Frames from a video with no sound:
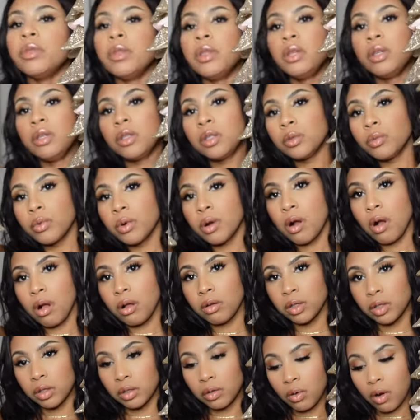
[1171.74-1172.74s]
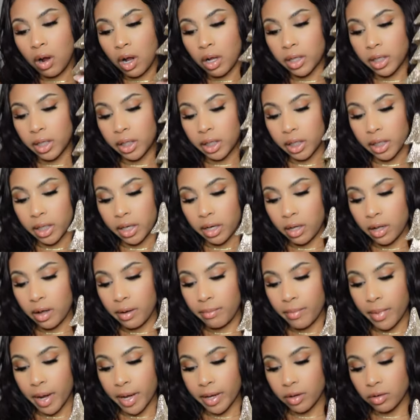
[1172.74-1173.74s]
These were also on sale at
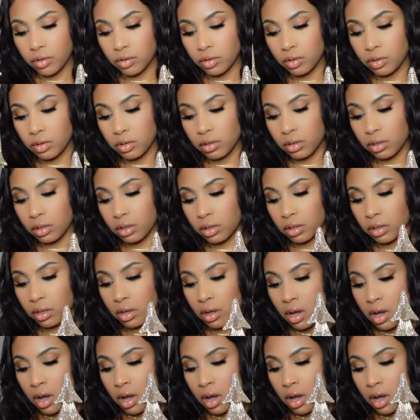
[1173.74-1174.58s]
Michaels.